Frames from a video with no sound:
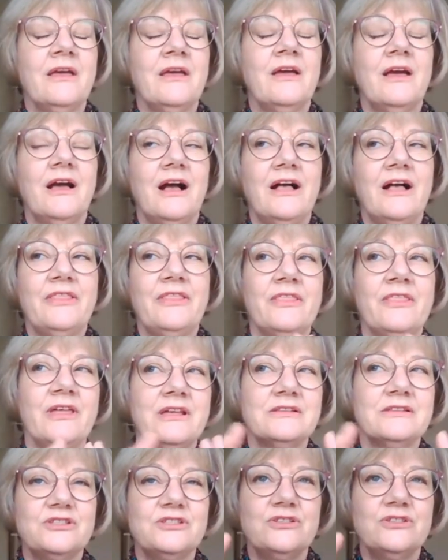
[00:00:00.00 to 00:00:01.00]
And
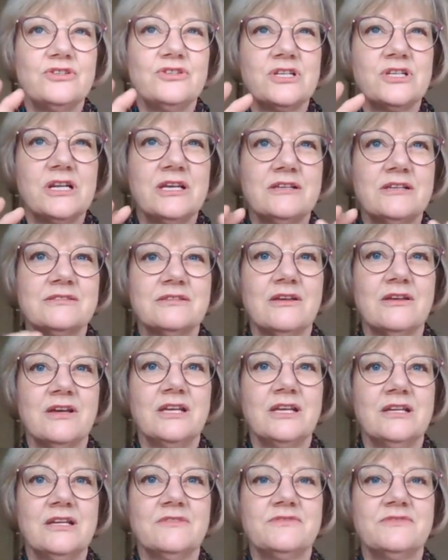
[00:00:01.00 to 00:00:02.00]
that's usually a
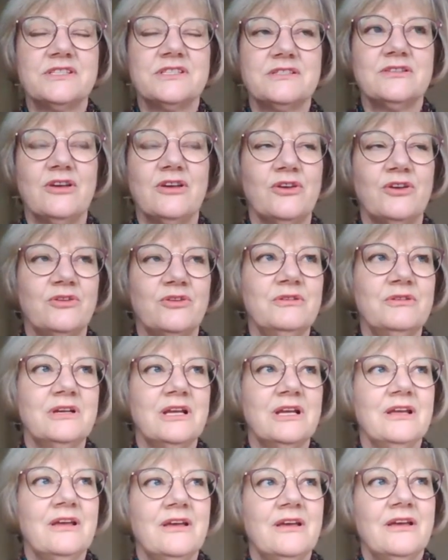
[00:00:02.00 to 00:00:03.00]
sign of snow.
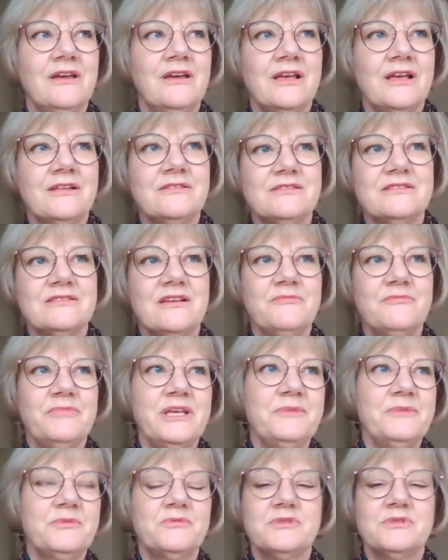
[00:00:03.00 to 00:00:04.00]
And some
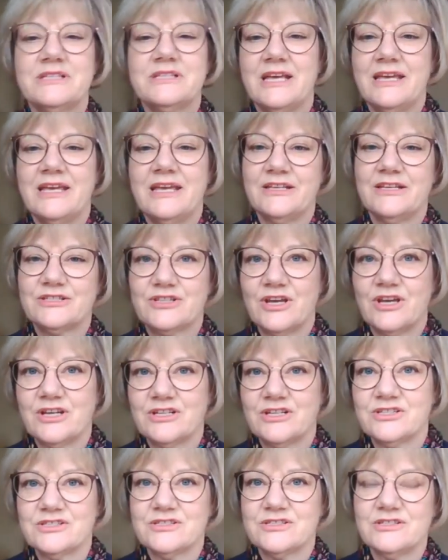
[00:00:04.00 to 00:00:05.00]
people were saying it's
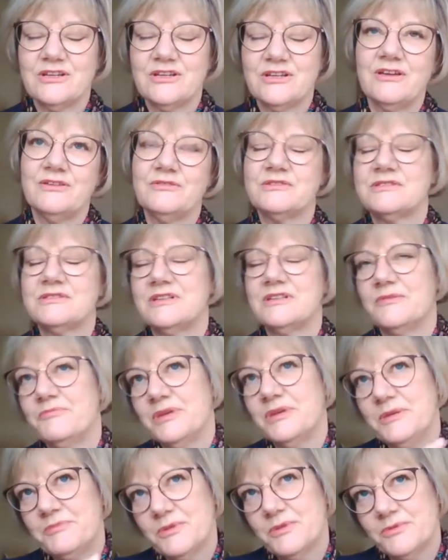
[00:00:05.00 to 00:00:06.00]
going to snow. Some
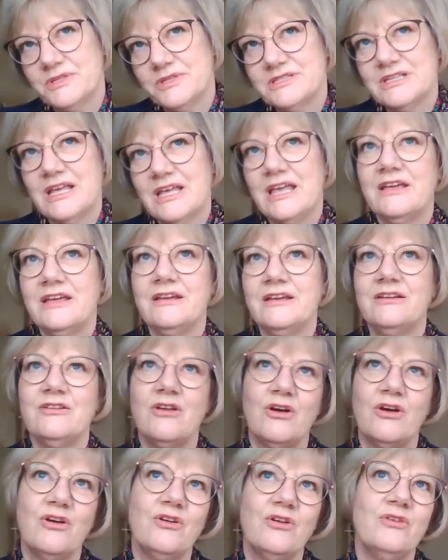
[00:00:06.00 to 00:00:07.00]
people were saying,
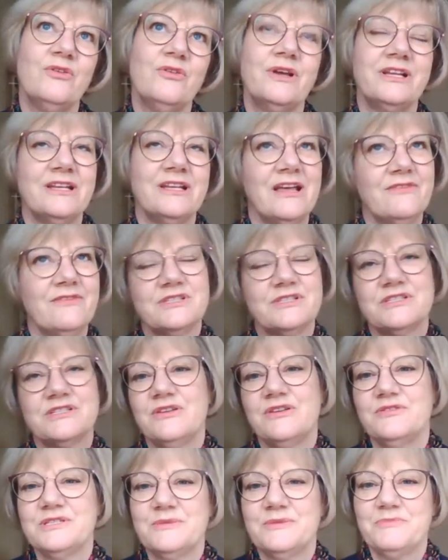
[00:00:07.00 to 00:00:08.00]
no, it never
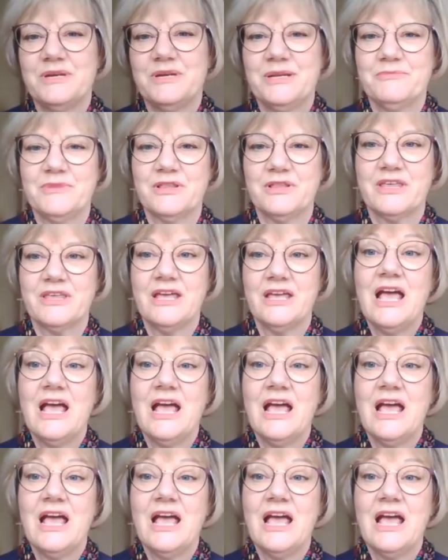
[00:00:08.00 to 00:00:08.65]
snows in Plymouth.